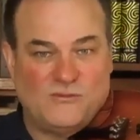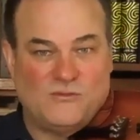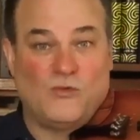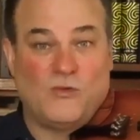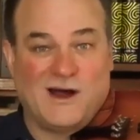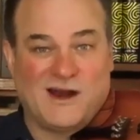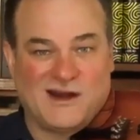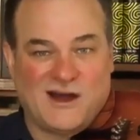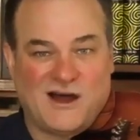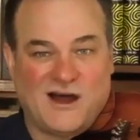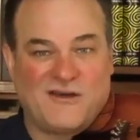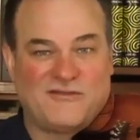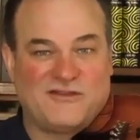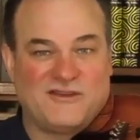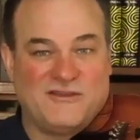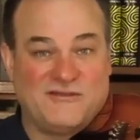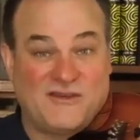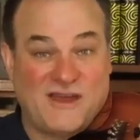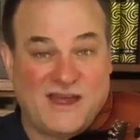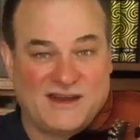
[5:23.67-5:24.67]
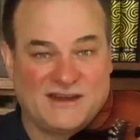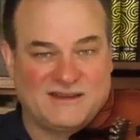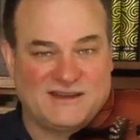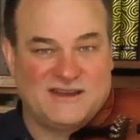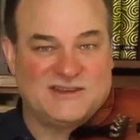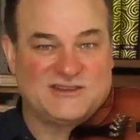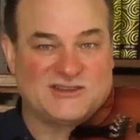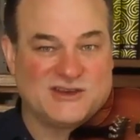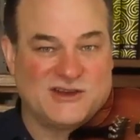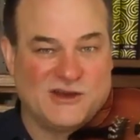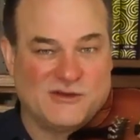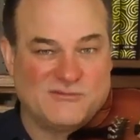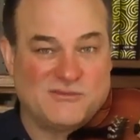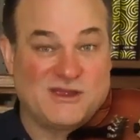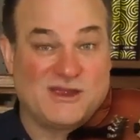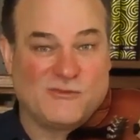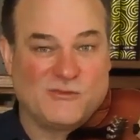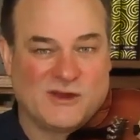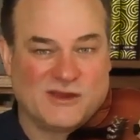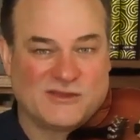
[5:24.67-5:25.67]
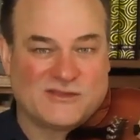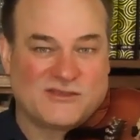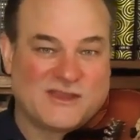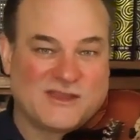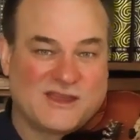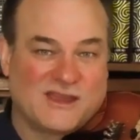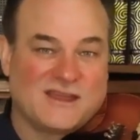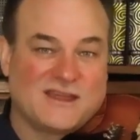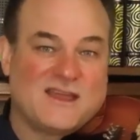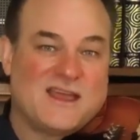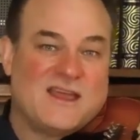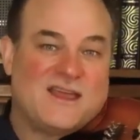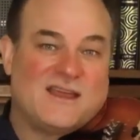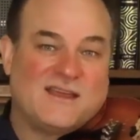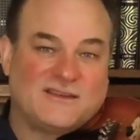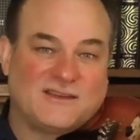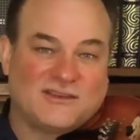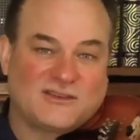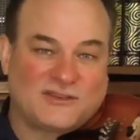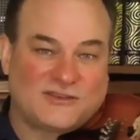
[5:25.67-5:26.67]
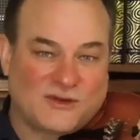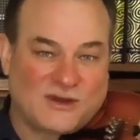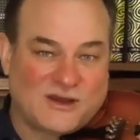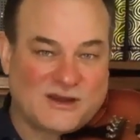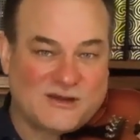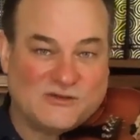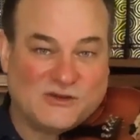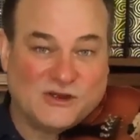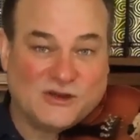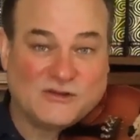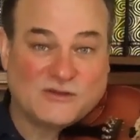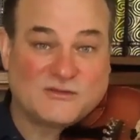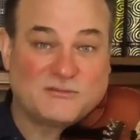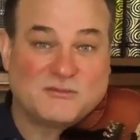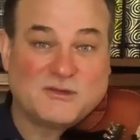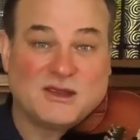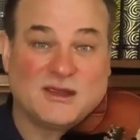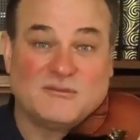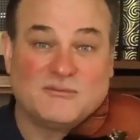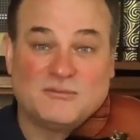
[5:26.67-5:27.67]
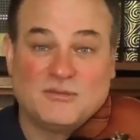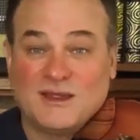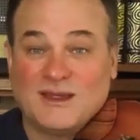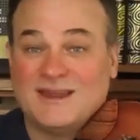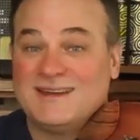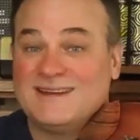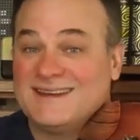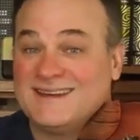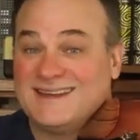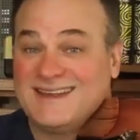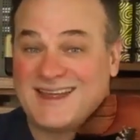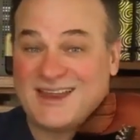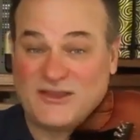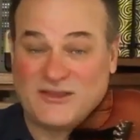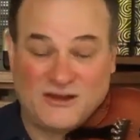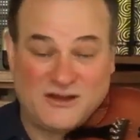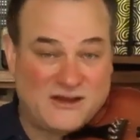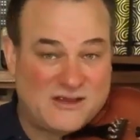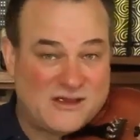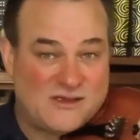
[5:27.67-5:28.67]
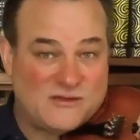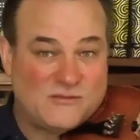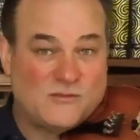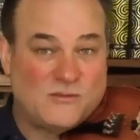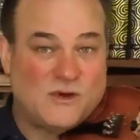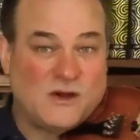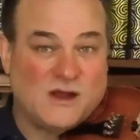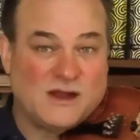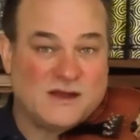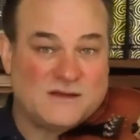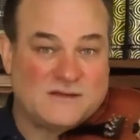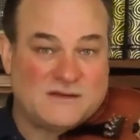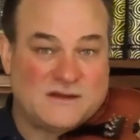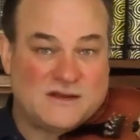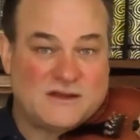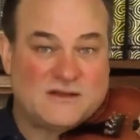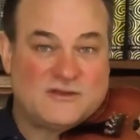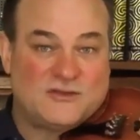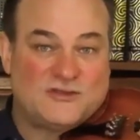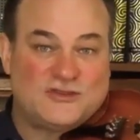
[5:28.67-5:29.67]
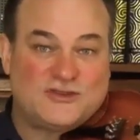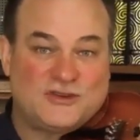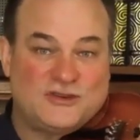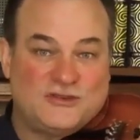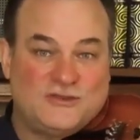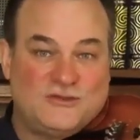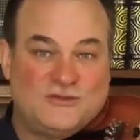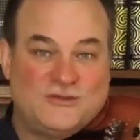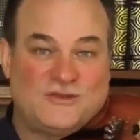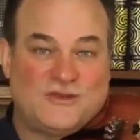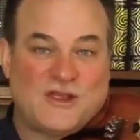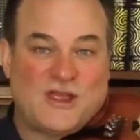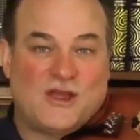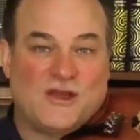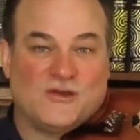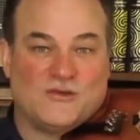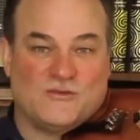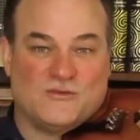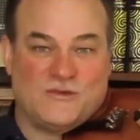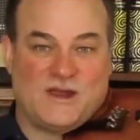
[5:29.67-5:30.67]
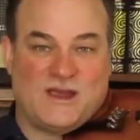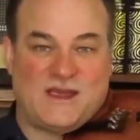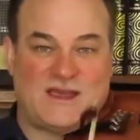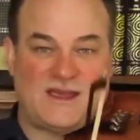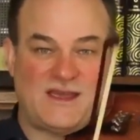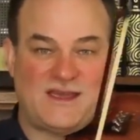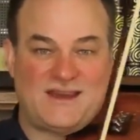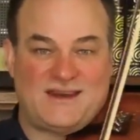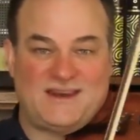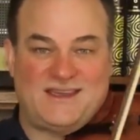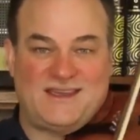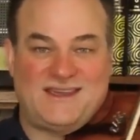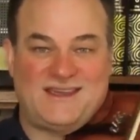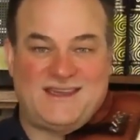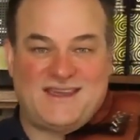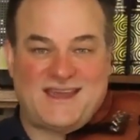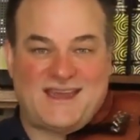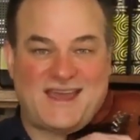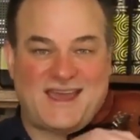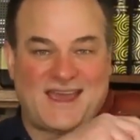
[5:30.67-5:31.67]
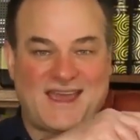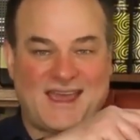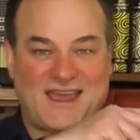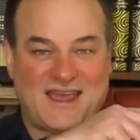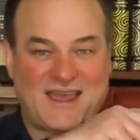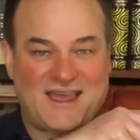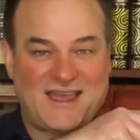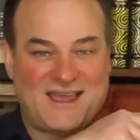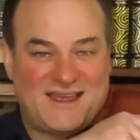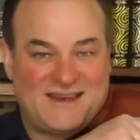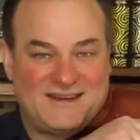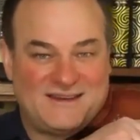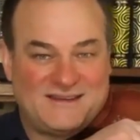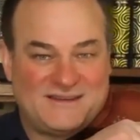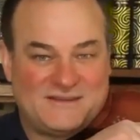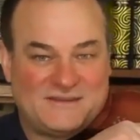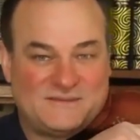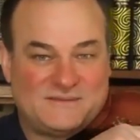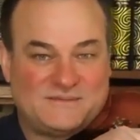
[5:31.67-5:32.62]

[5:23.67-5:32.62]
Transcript: one-off event, each note being one thing. It's a string of notes being played together. 1, 2, ready, and...